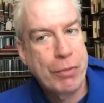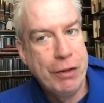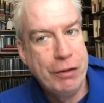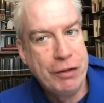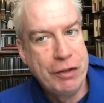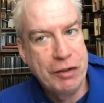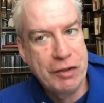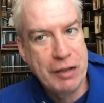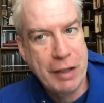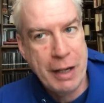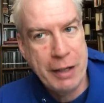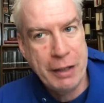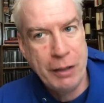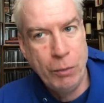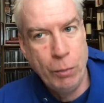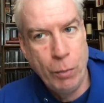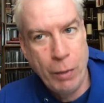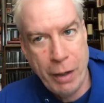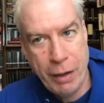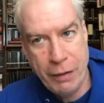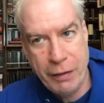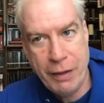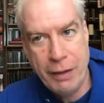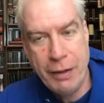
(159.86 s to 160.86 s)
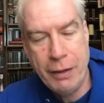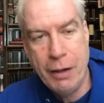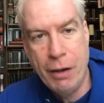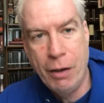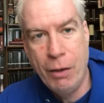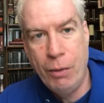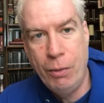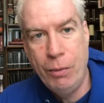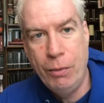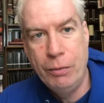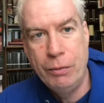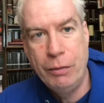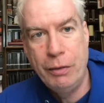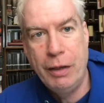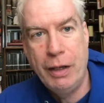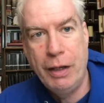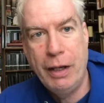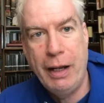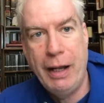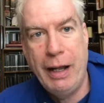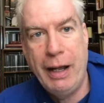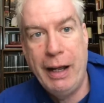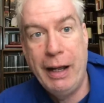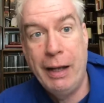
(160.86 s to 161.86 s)
deciding where they go
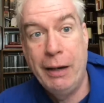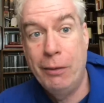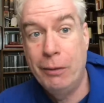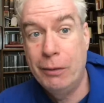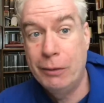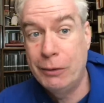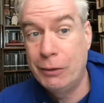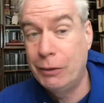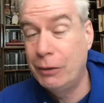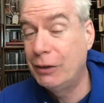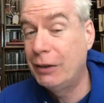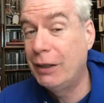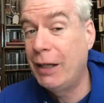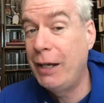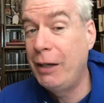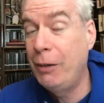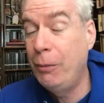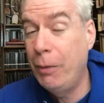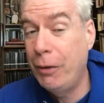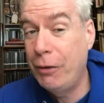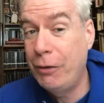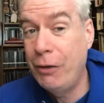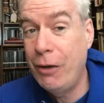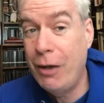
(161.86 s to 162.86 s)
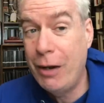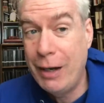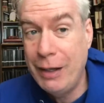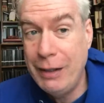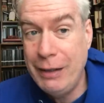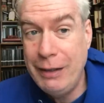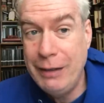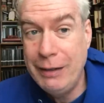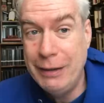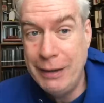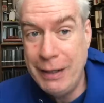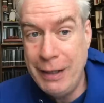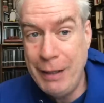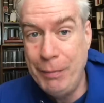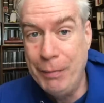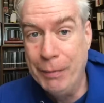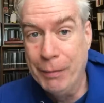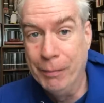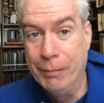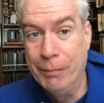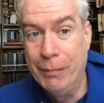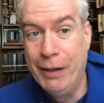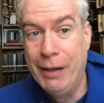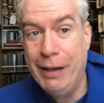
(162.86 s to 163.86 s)
and also deciding whether or not I need to keep
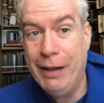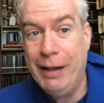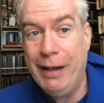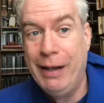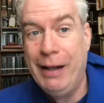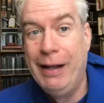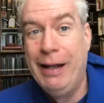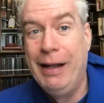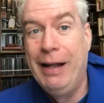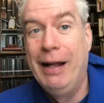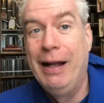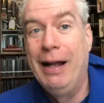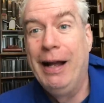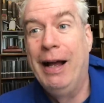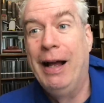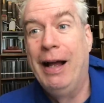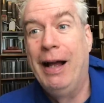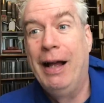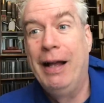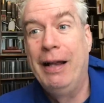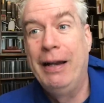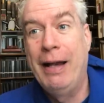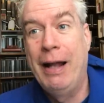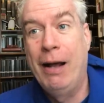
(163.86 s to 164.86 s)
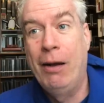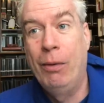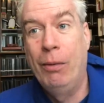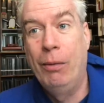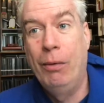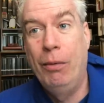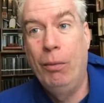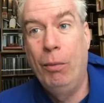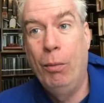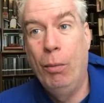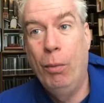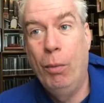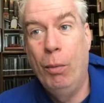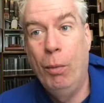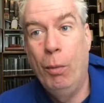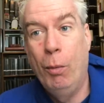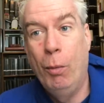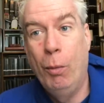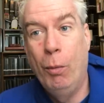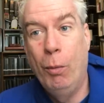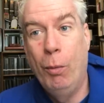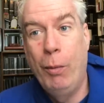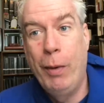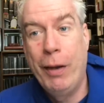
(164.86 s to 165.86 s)
them. Uh, now,
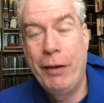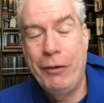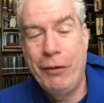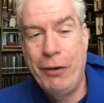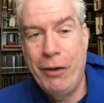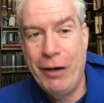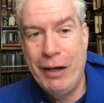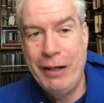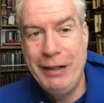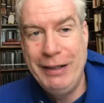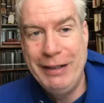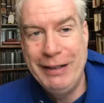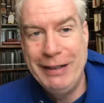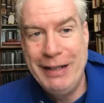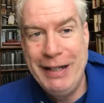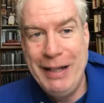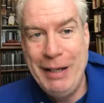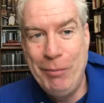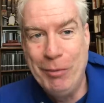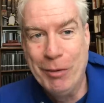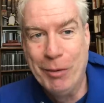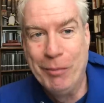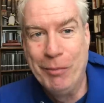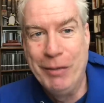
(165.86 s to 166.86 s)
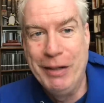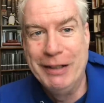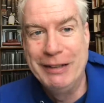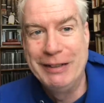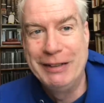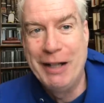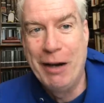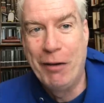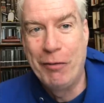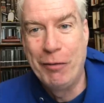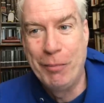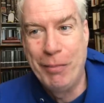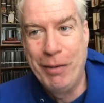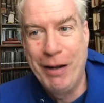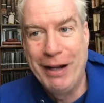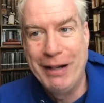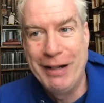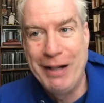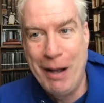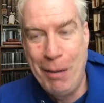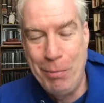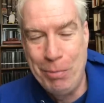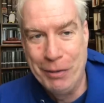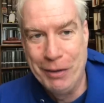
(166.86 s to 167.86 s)
whether or not I need to keep them is governed by a
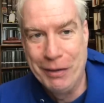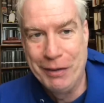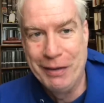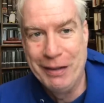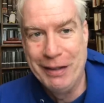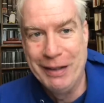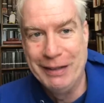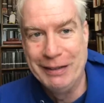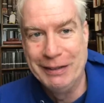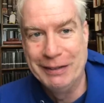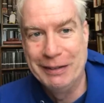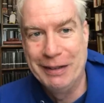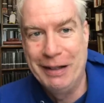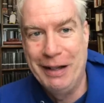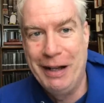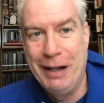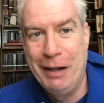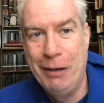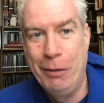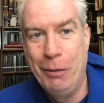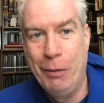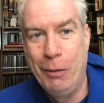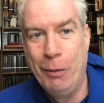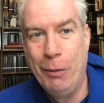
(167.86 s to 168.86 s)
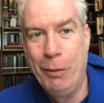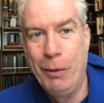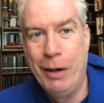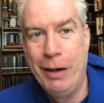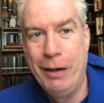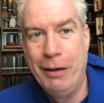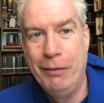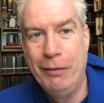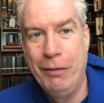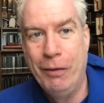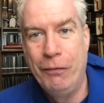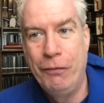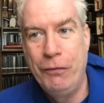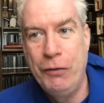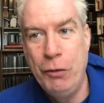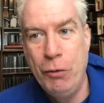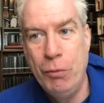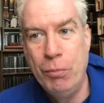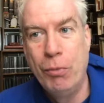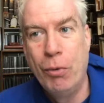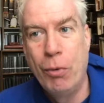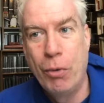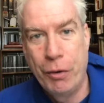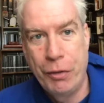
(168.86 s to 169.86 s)
couple of things, I, oh, a few
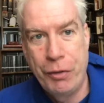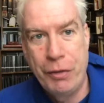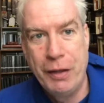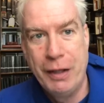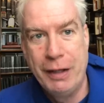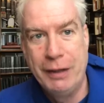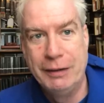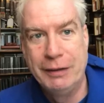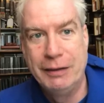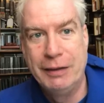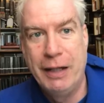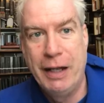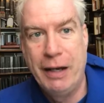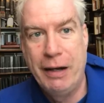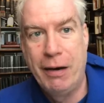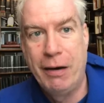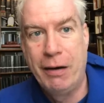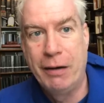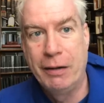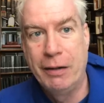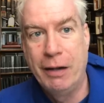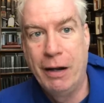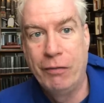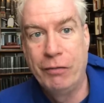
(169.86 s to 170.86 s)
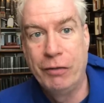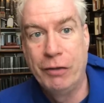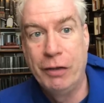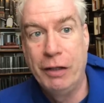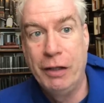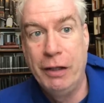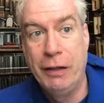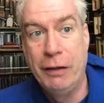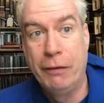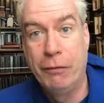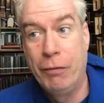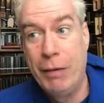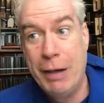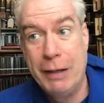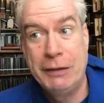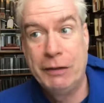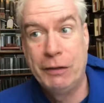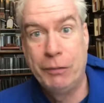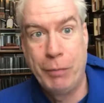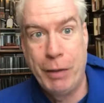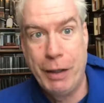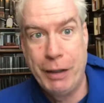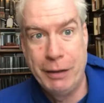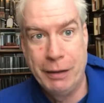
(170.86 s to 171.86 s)
more things than are governed in the rest
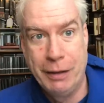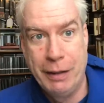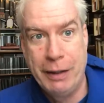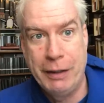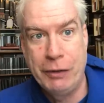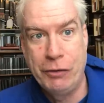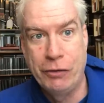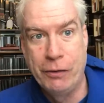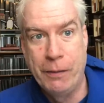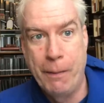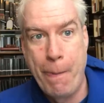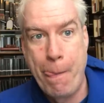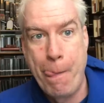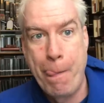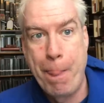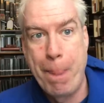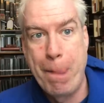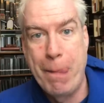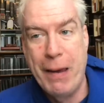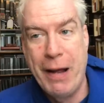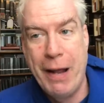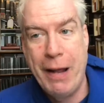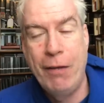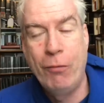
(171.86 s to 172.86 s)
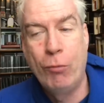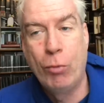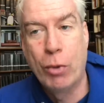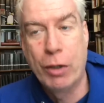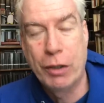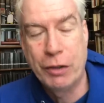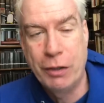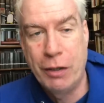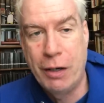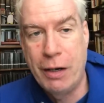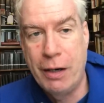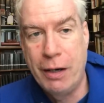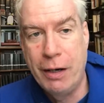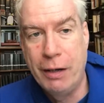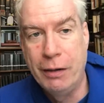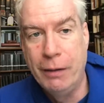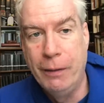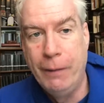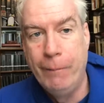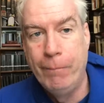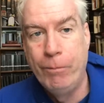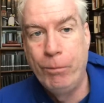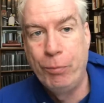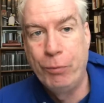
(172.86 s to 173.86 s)
of my collection. I have worked hard
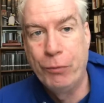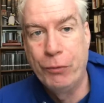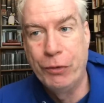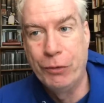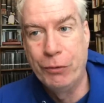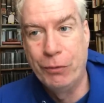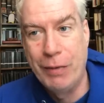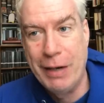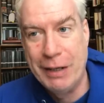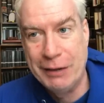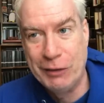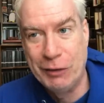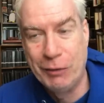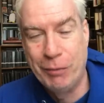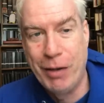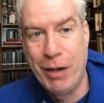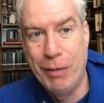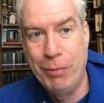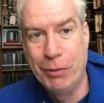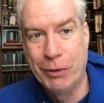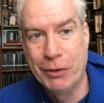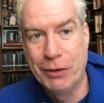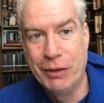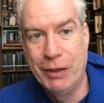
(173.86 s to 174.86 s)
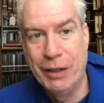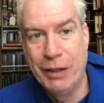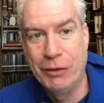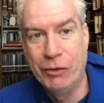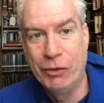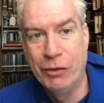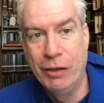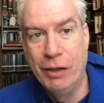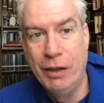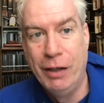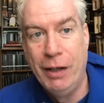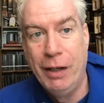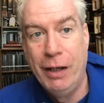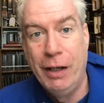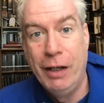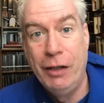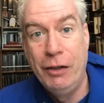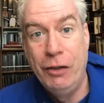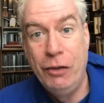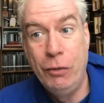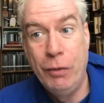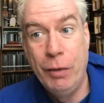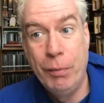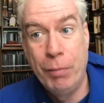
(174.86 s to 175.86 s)
with the rest of my book collection
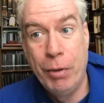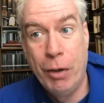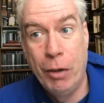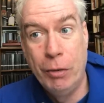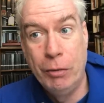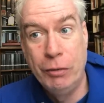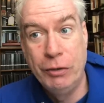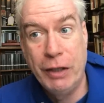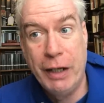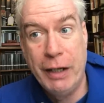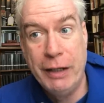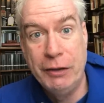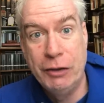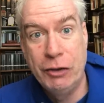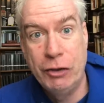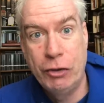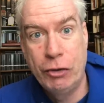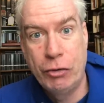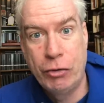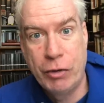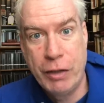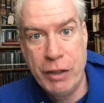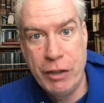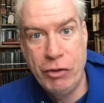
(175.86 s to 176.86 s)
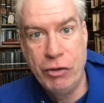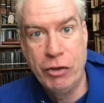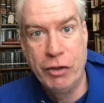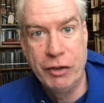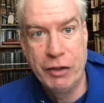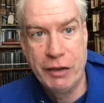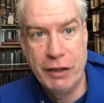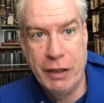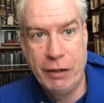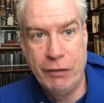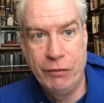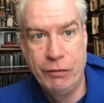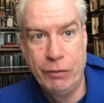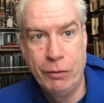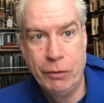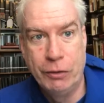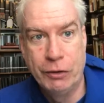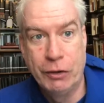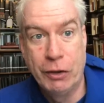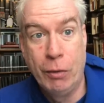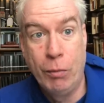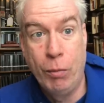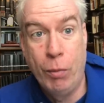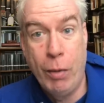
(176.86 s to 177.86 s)
to impose a stringent set of
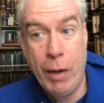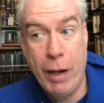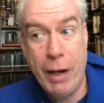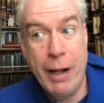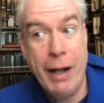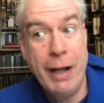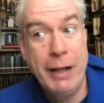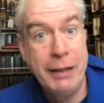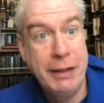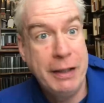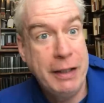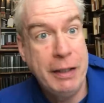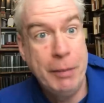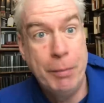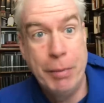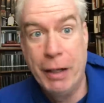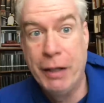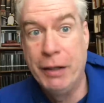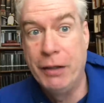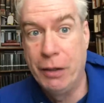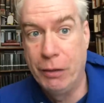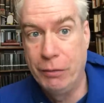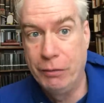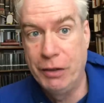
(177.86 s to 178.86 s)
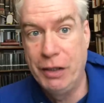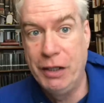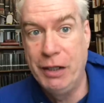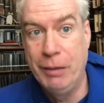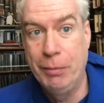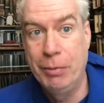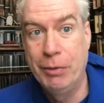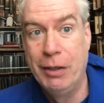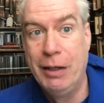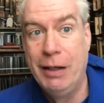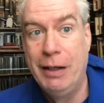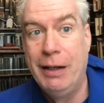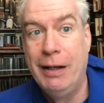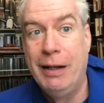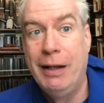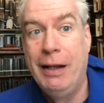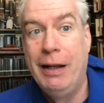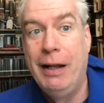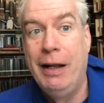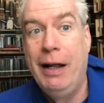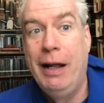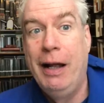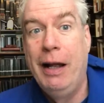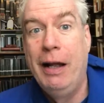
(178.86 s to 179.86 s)
rules on what I keep and don't keep,
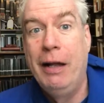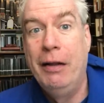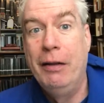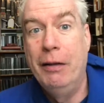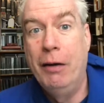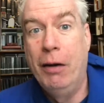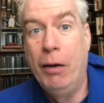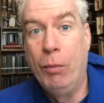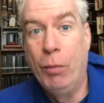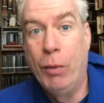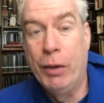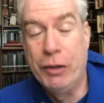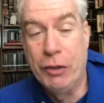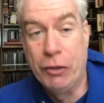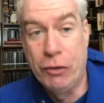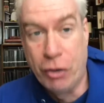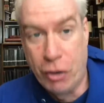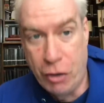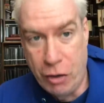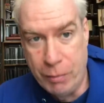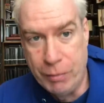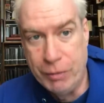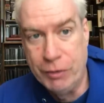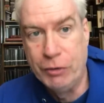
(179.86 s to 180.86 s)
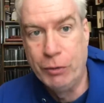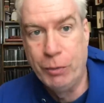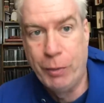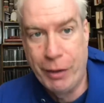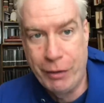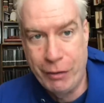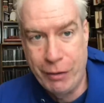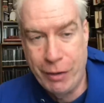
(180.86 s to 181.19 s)
on what determines whether